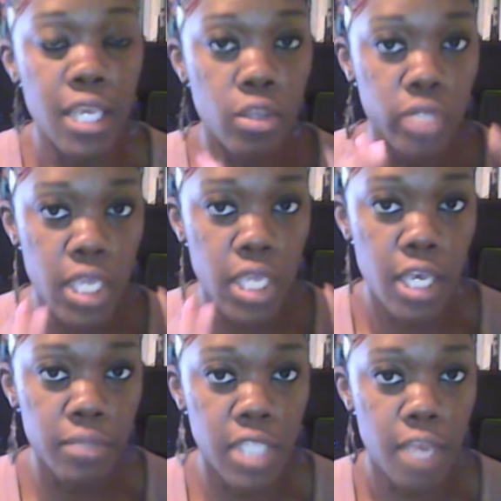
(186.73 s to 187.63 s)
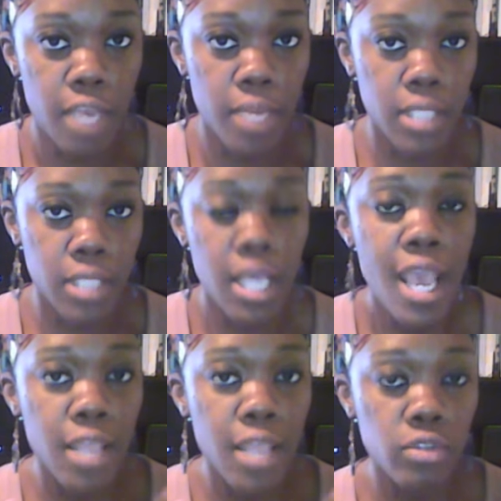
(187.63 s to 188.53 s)
those income statements
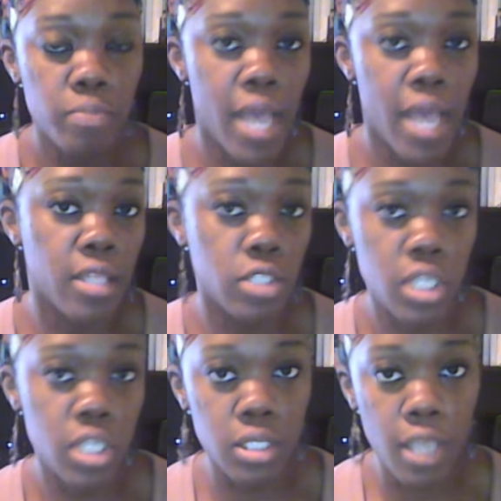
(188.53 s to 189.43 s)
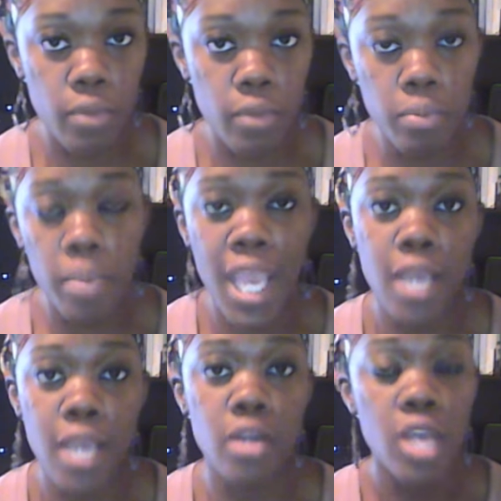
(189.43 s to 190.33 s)
and those balance sheets that we
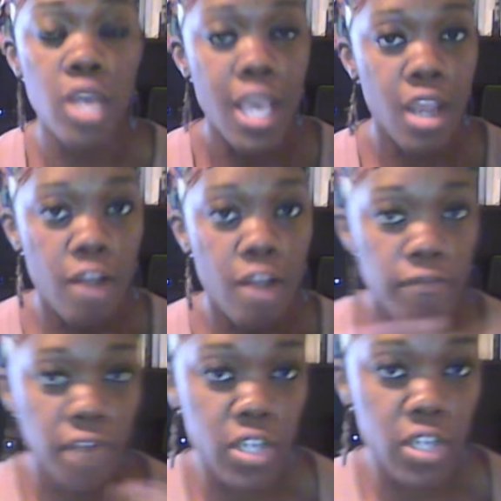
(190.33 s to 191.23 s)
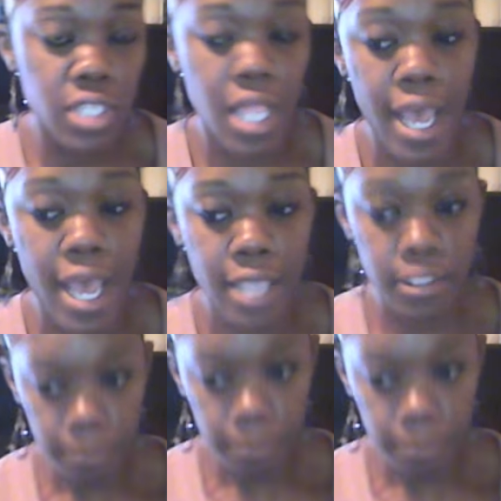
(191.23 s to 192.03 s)
prepared in our first class,